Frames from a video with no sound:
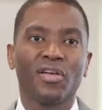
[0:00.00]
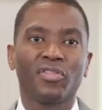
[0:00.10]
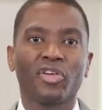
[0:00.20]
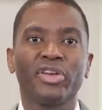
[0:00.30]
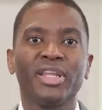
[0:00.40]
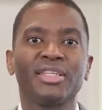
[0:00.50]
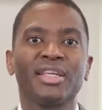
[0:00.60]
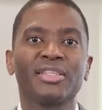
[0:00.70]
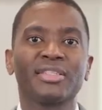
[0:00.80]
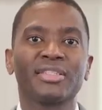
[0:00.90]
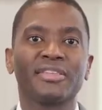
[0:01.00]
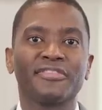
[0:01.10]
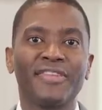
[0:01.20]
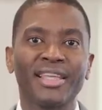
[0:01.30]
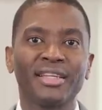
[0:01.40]
for Grenadians to
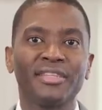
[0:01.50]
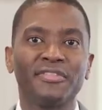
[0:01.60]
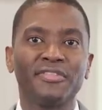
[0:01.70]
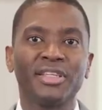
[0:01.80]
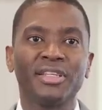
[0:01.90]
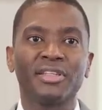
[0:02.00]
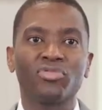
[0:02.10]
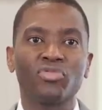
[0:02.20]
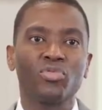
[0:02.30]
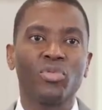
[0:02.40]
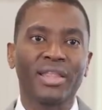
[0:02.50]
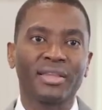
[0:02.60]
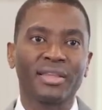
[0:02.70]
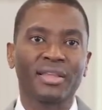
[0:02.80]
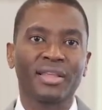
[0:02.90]
finally feel the true
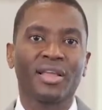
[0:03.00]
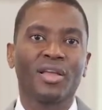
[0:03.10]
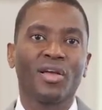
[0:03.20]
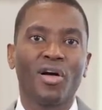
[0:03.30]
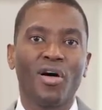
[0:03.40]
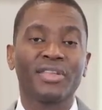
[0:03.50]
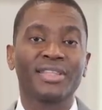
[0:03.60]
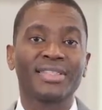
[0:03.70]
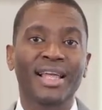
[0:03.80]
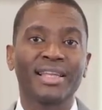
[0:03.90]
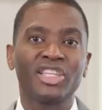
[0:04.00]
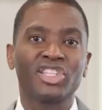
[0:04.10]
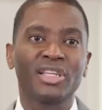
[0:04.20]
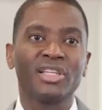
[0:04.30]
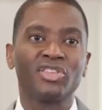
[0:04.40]
weight of the
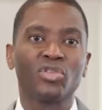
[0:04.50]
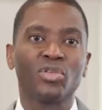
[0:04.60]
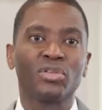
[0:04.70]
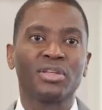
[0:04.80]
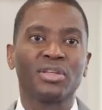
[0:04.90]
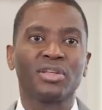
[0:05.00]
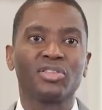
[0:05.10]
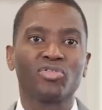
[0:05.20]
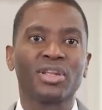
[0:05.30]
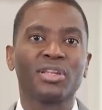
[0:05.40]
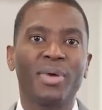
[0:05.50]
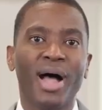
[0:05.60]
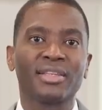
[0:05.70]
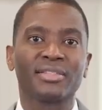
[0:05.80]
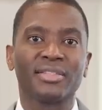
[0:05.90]
stagnation endured during the
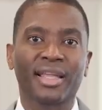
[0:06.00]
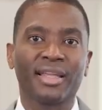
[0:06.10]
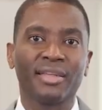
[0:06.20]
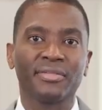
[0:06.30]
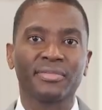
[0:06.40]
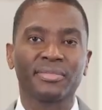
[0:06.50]
past decade.